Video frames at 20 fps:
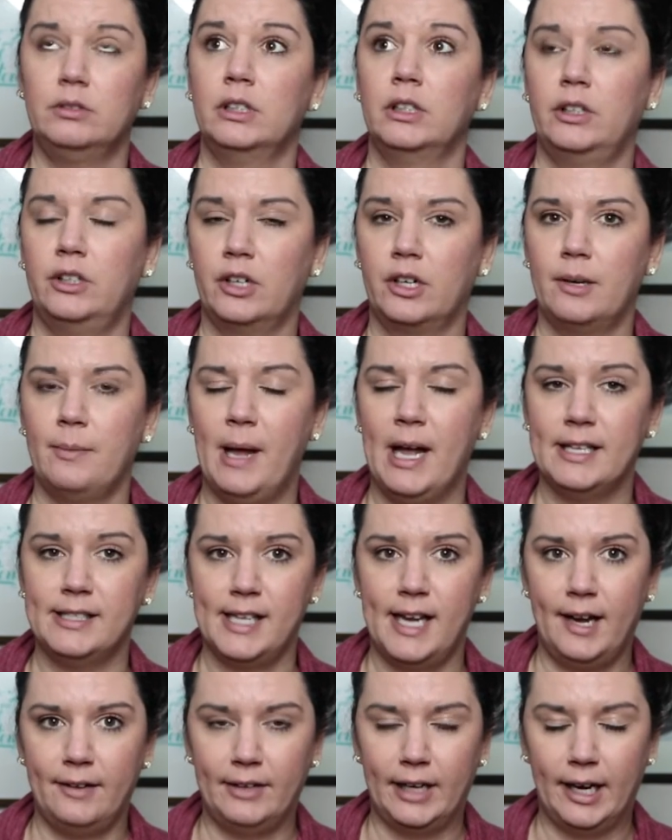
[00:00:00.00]
You're gonna
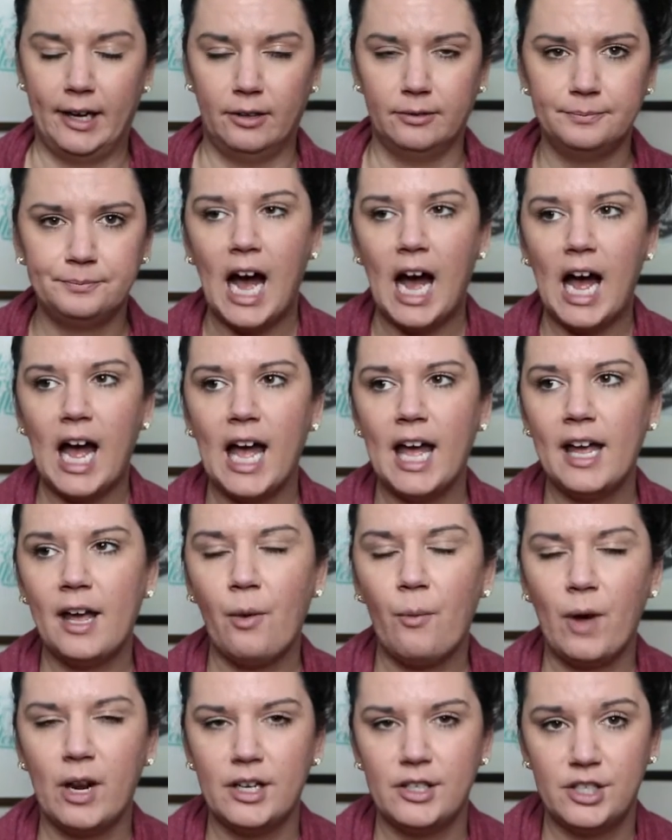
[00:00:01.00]
pass out now.
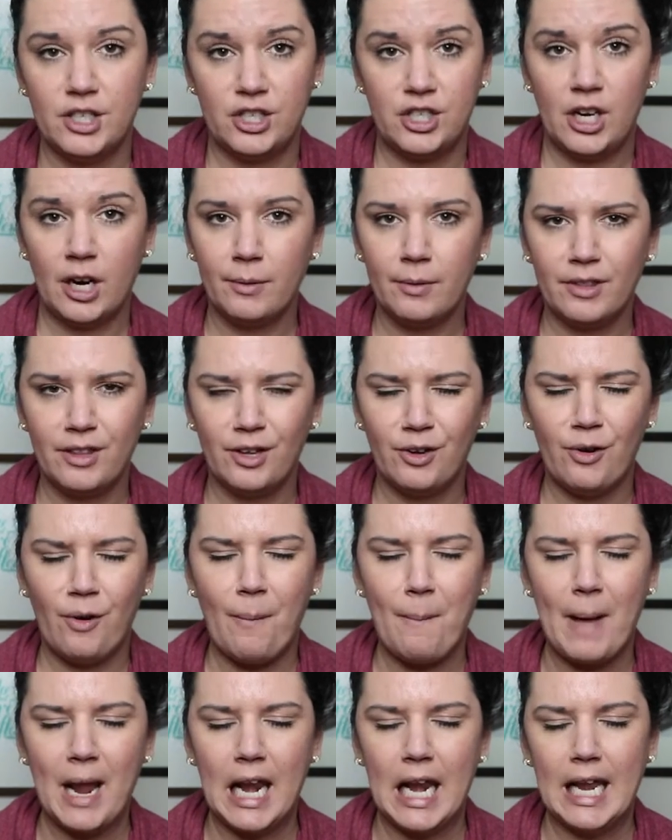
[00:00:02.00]
I wanted to share with you
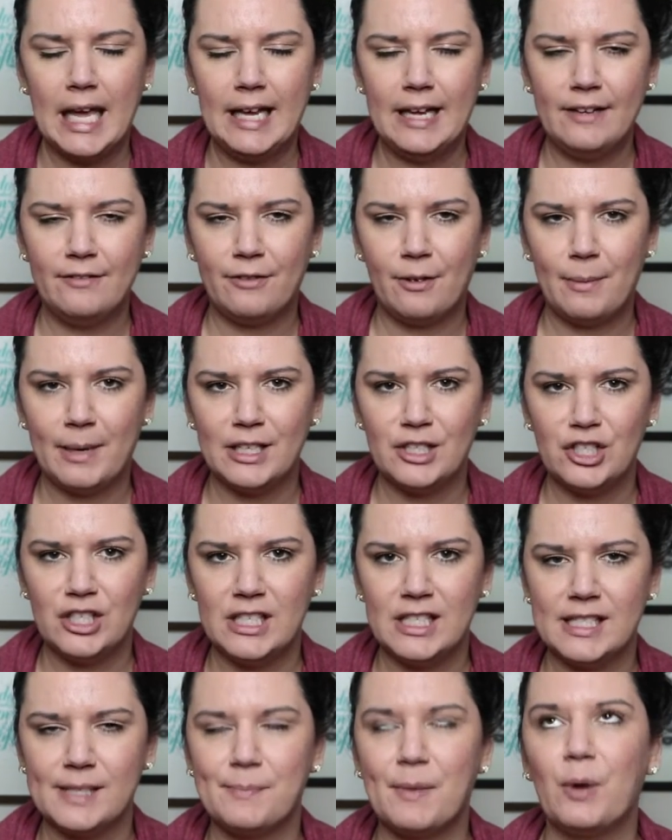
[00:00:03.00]
my love for my
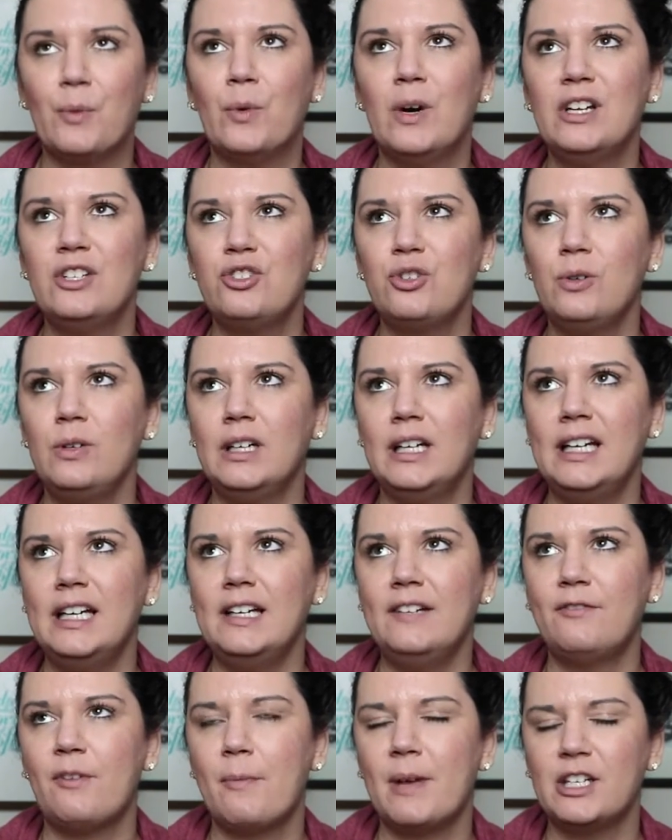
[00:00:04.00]
jeans, my one true
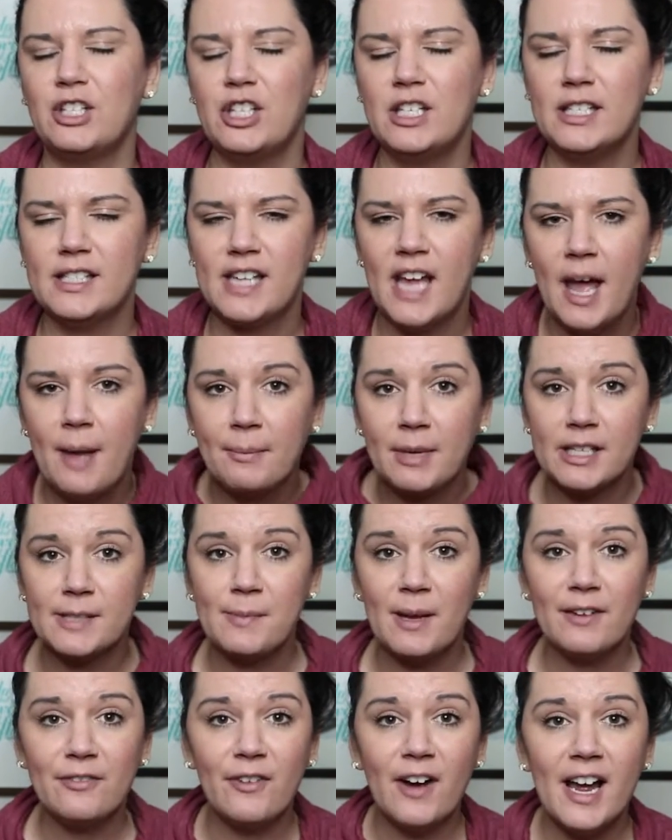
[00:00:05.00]
love for my jeans, because
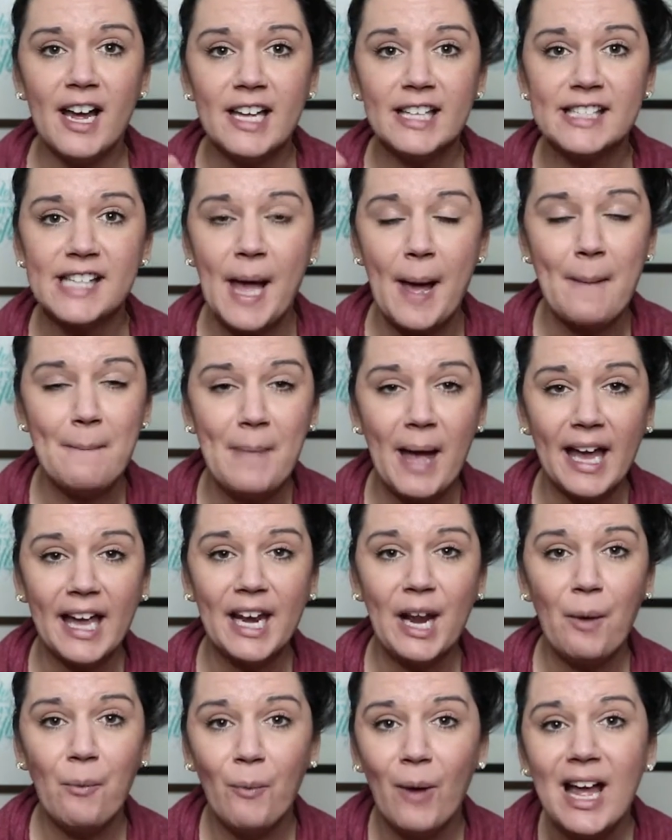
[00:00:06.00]
my friends,
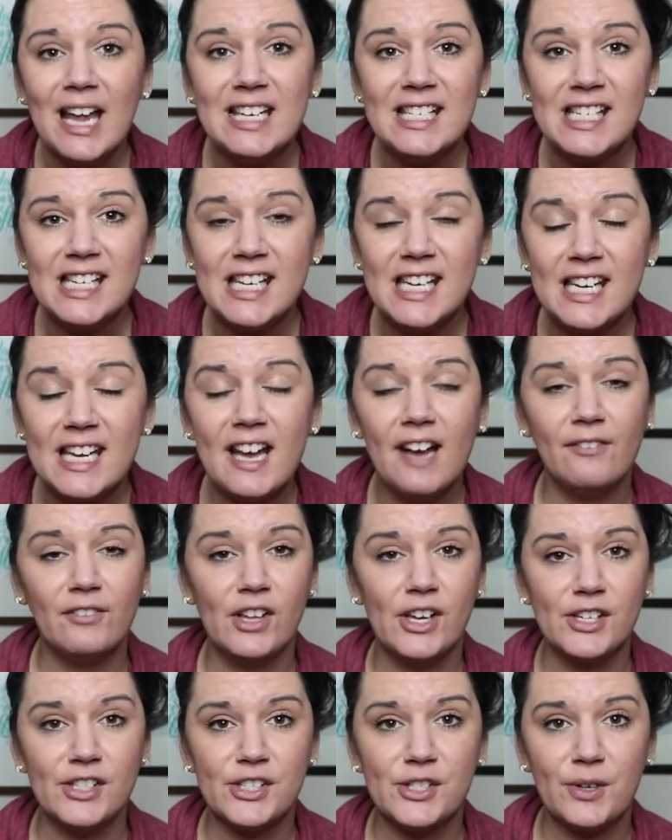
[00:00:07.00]
Megan and Wendy, of
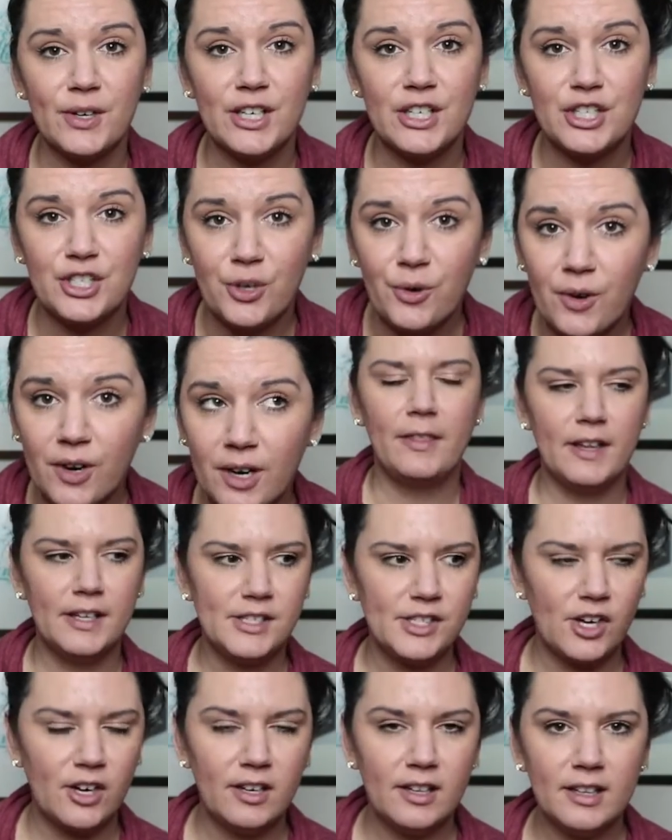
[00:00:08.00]
Long Story Short, they
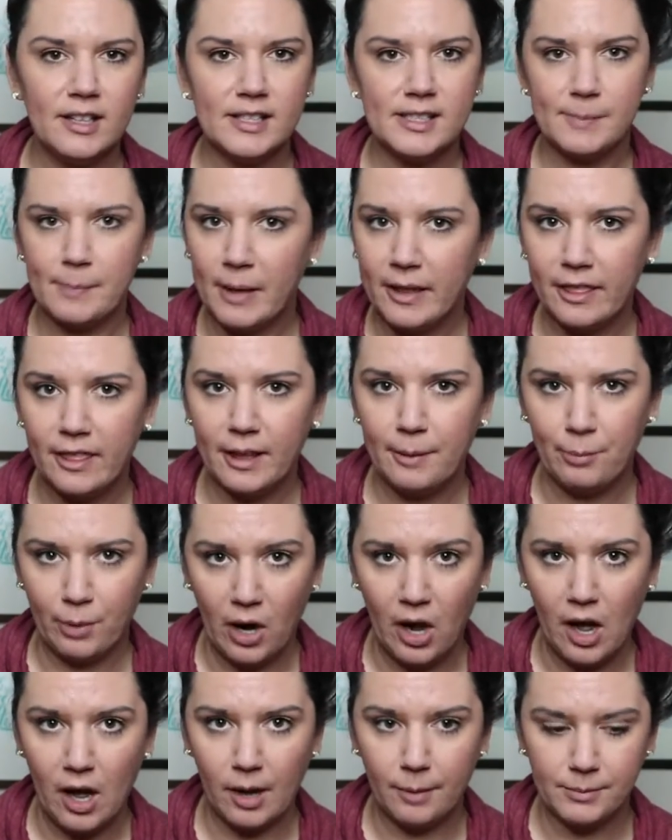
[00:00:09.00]
started this monthly
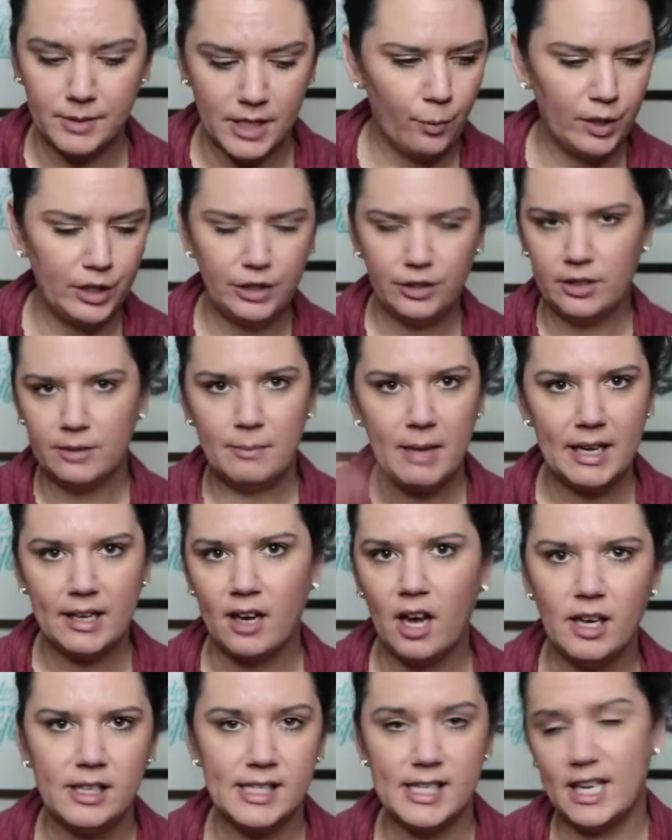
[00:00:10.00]
prompt where you can make
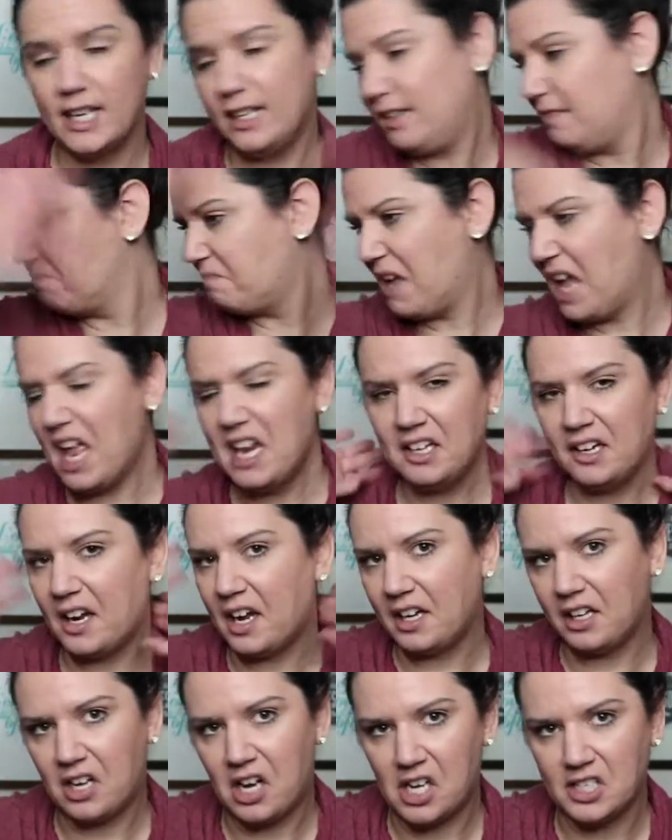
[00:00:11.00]
content, any
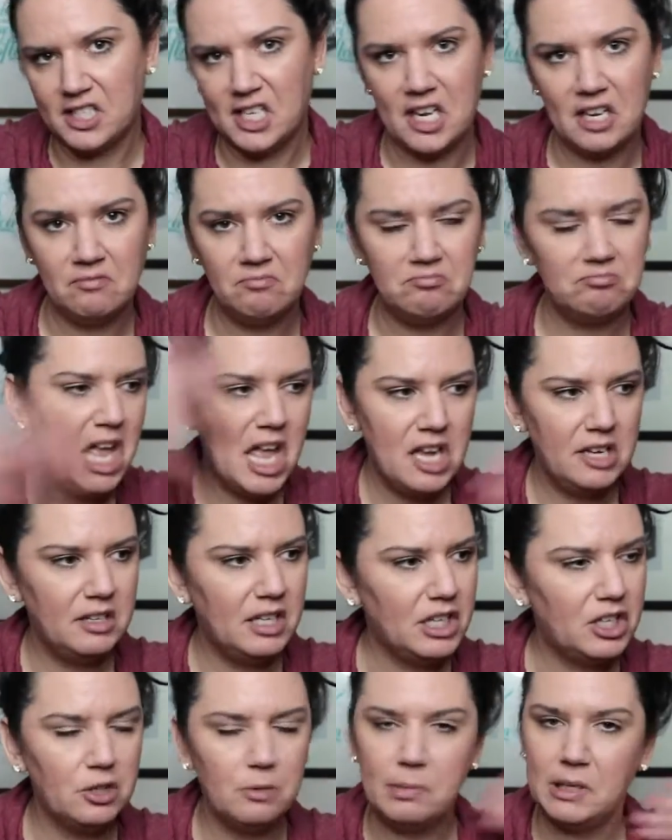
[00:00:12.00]
kind of content, and
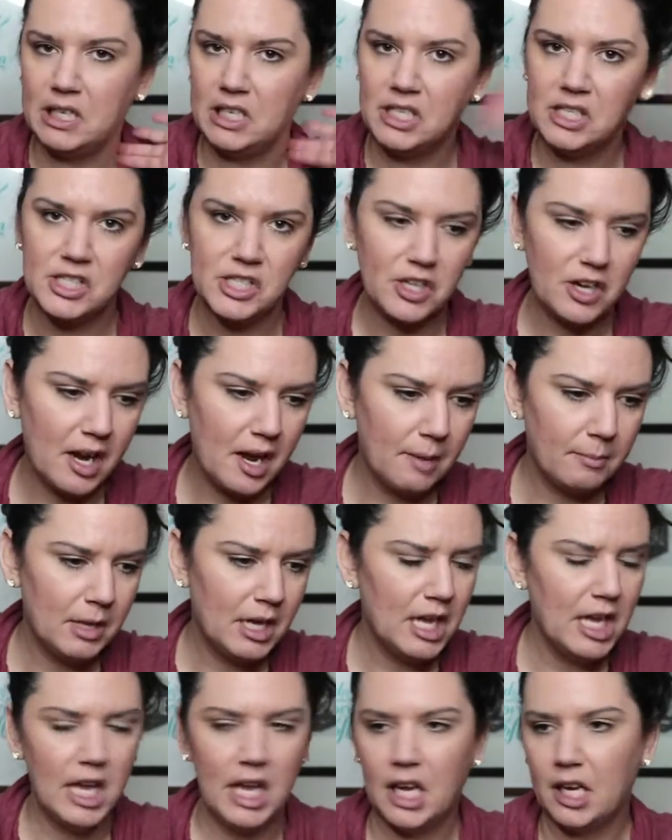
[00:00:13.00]
it could be an Instagram,
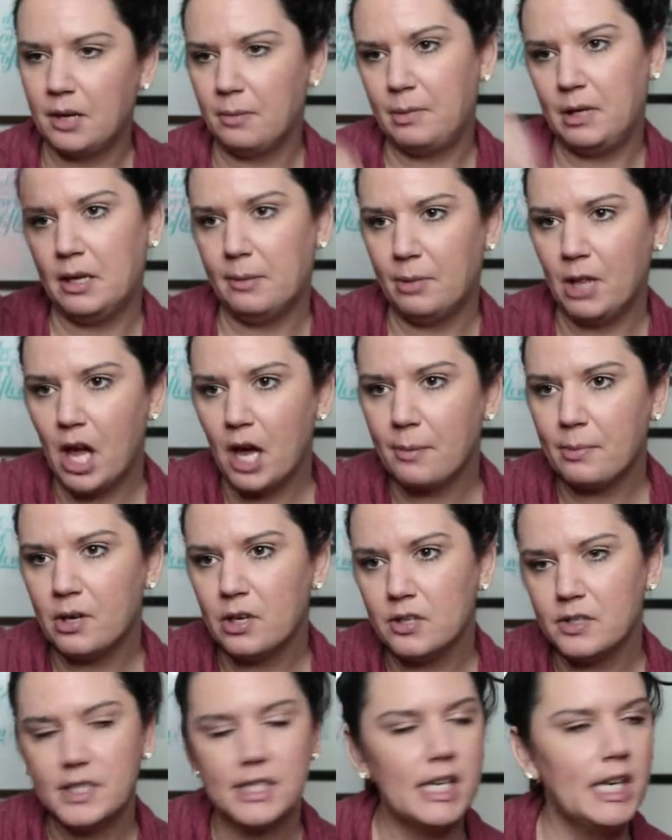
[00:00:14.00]
it could be a blog
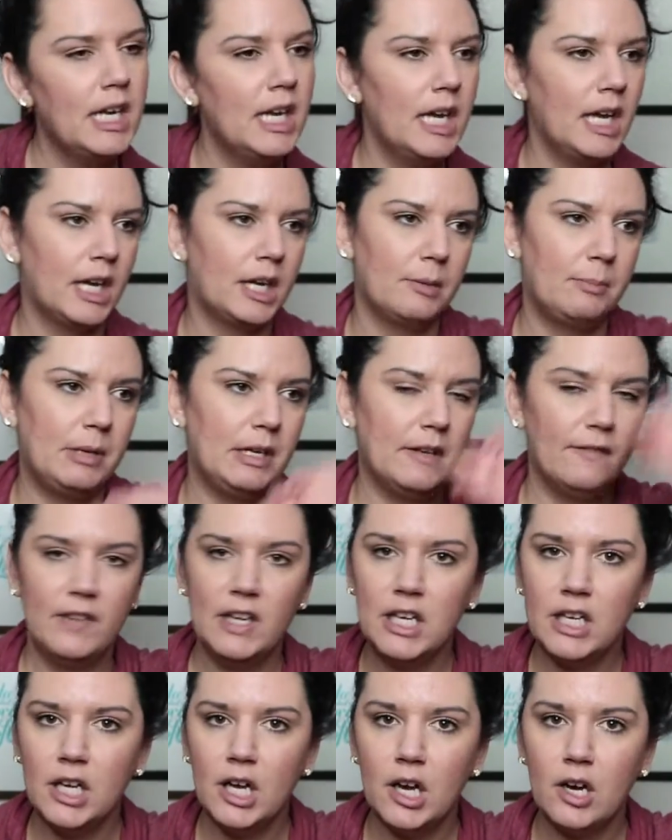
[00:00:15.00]
post, it could be a
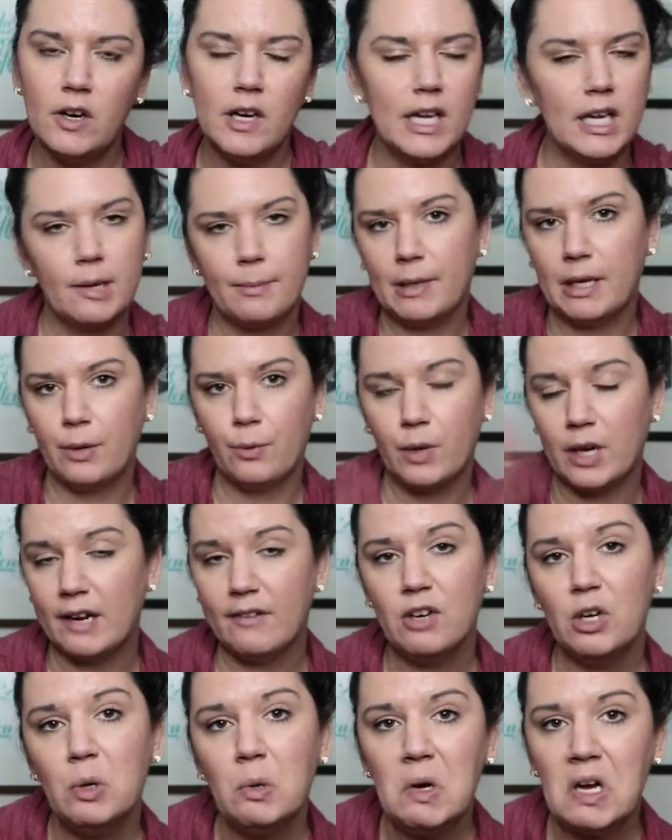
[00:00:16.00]
video, it could be
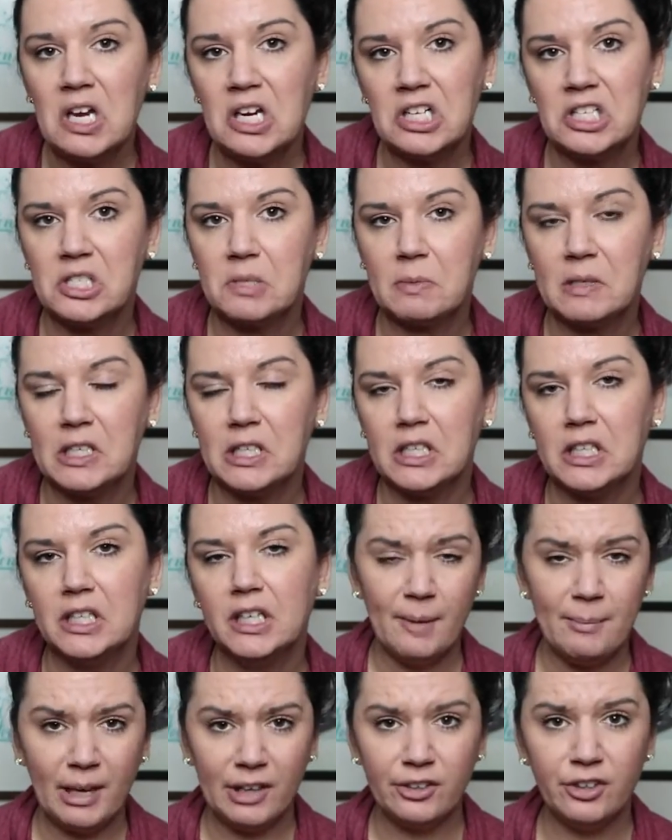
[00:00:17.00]
whatever you want it to be,
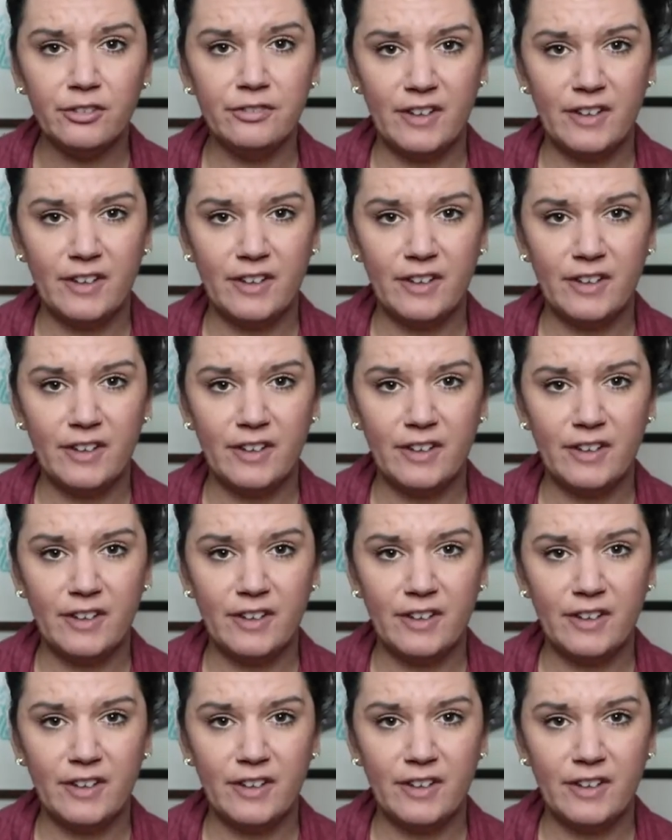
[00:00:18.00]
about your